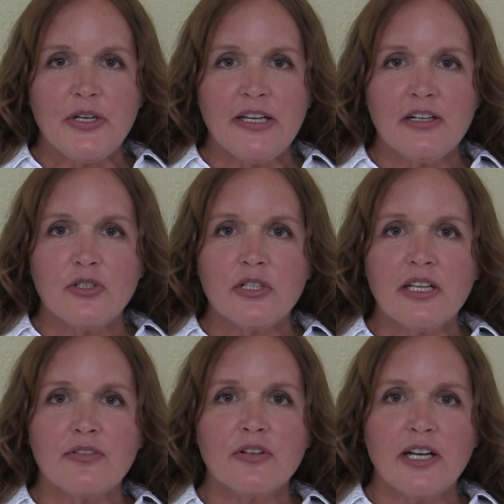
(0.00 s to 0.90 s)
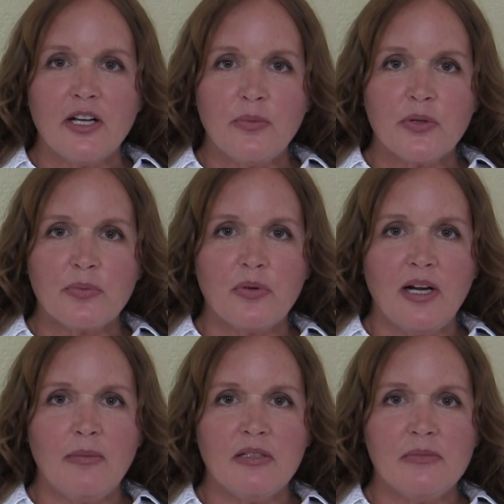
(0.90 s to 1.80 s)
you're here looking for help with
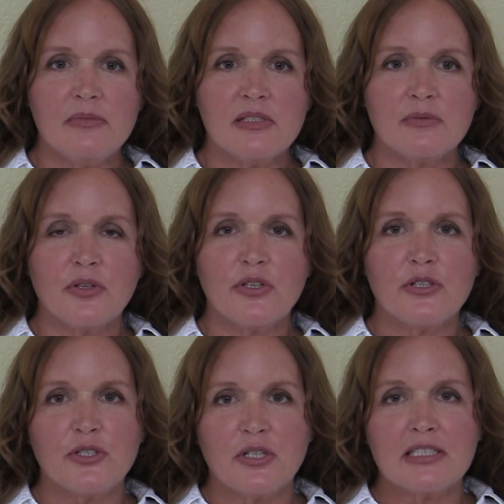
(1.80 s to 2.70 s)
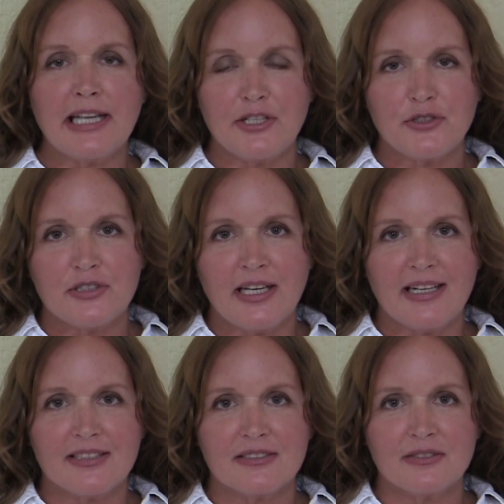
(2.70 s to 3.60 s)
problems with your dog's anal
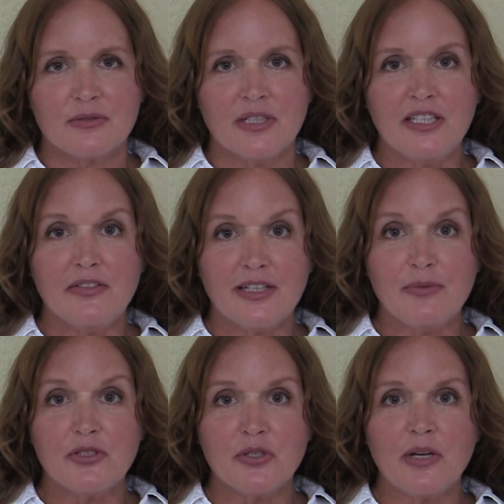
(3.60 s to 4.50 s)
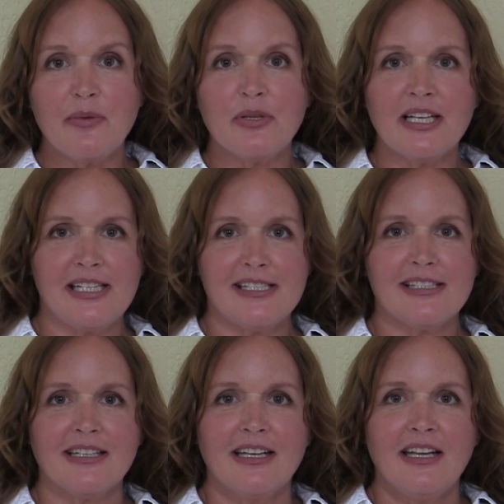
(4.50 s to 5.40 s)
sacs. Well, you've come to the right
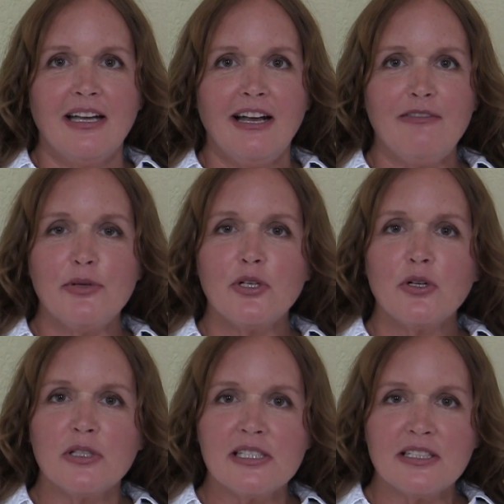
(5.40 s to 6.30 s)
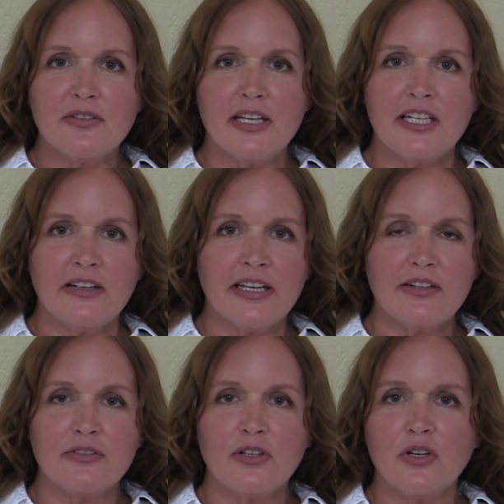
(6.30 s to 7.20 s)
place. I've been a holistic
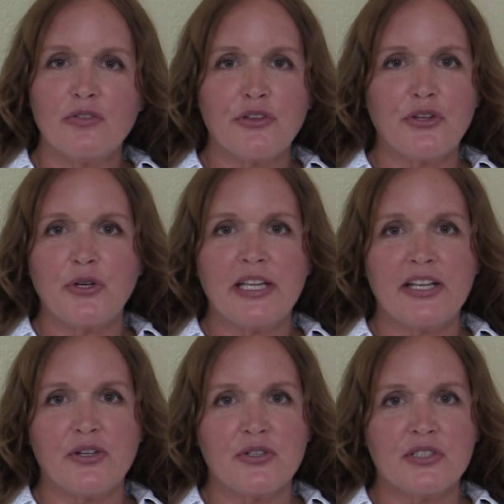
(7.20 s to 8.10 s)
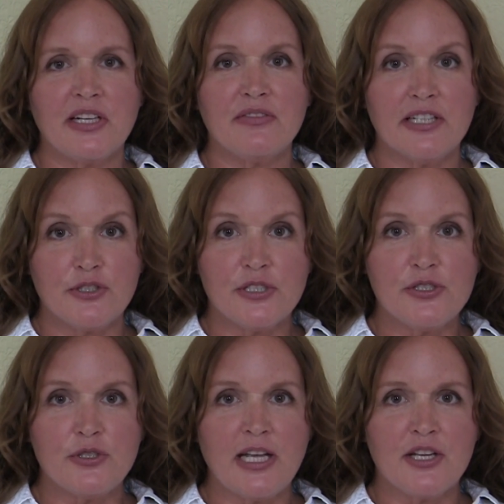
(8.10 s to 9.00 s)
veterinarian for over 30 years, and I've lectured
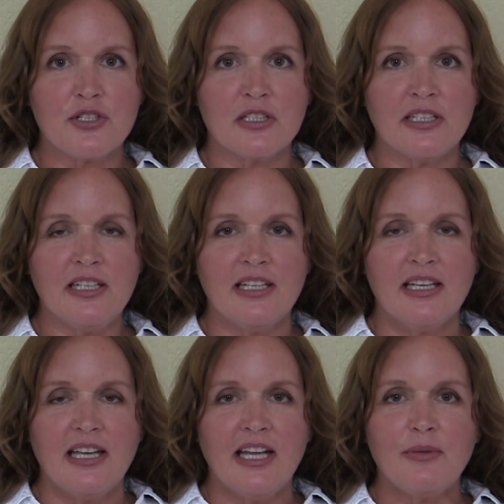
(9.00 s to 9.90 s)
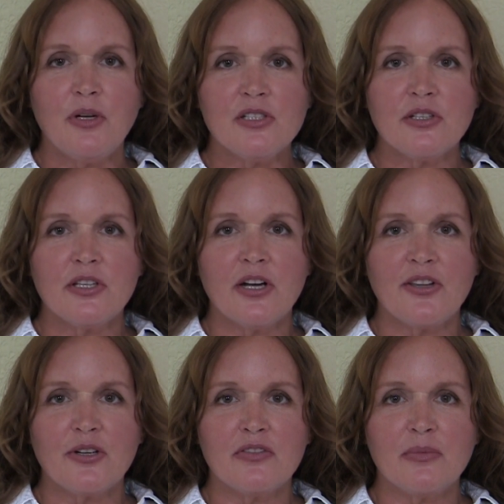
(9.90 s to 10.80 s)
internationally, and I'm also the
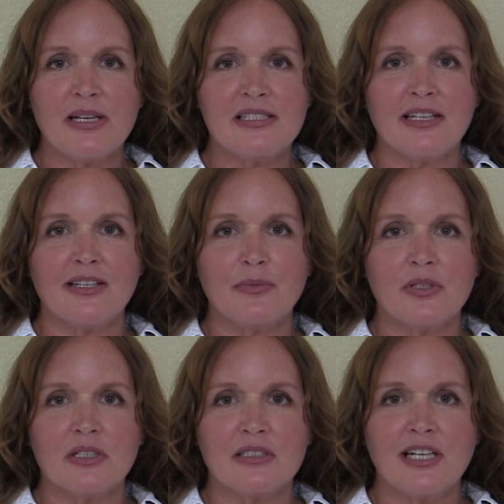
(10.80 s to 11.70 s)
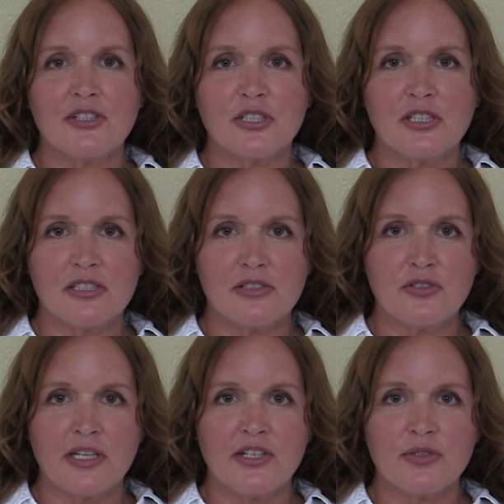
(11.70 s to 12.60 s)
author of the best-selling book, Dr. Khalsa's
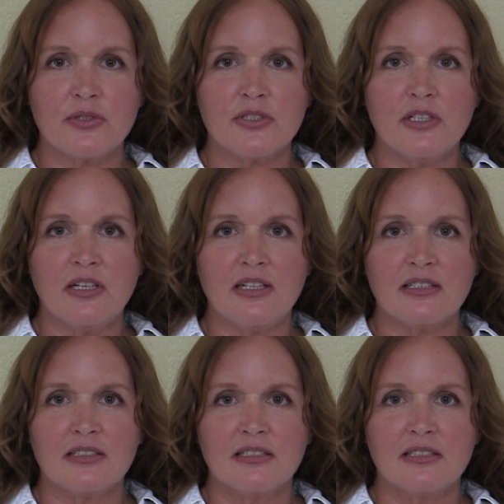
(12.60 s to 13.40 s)
Natural Dog.